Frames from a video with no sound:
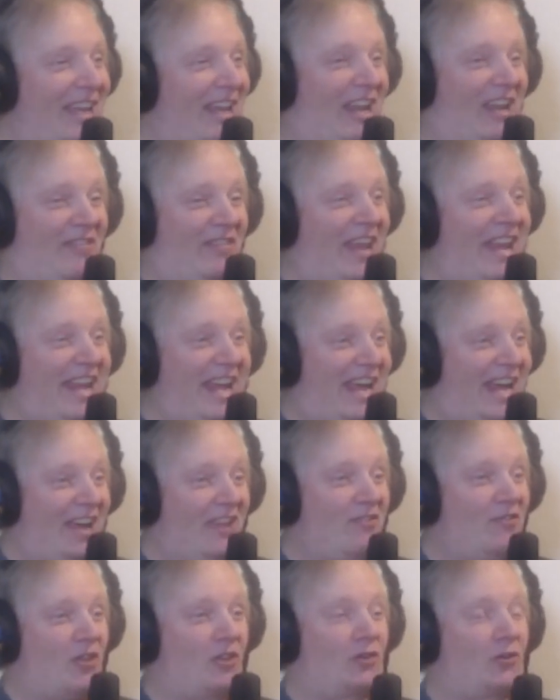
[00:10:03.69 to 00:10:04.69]
And they
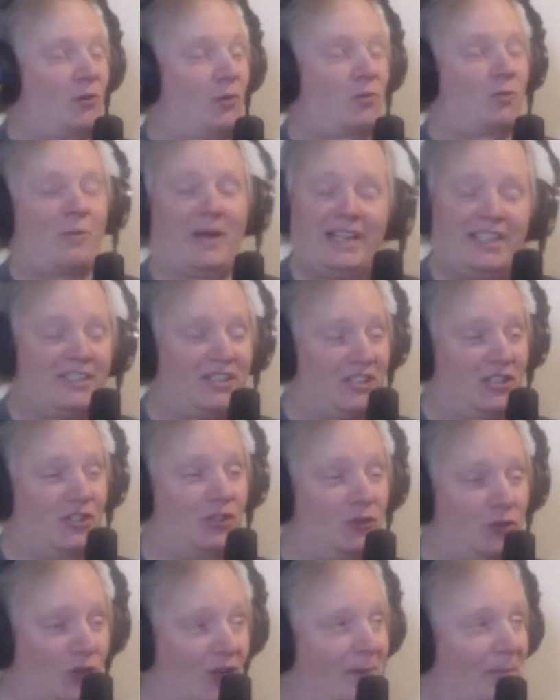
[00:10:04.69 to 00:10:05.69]
had the
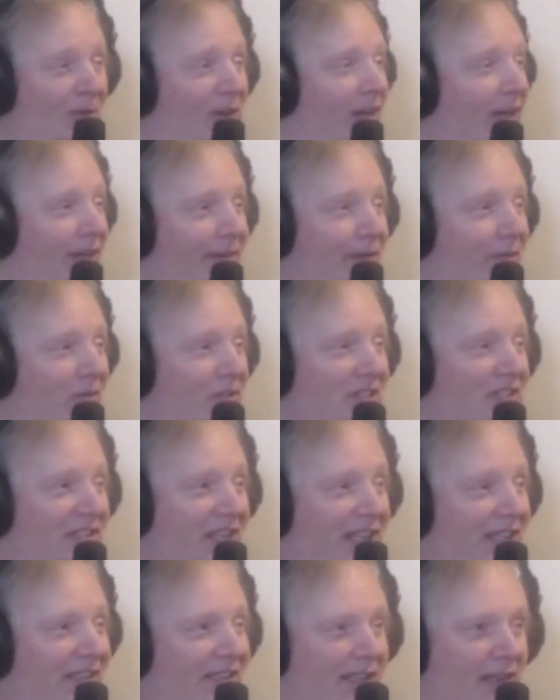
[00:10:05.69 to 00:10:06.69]
craziest drummer I've ever
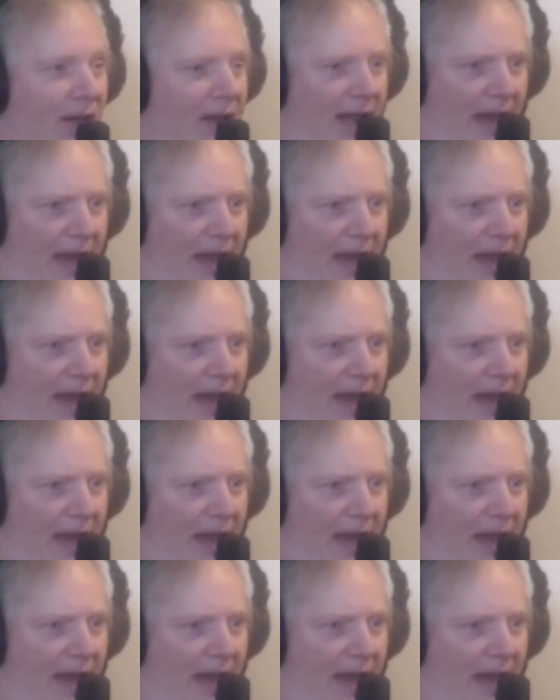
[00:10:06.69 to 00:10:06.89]
seen.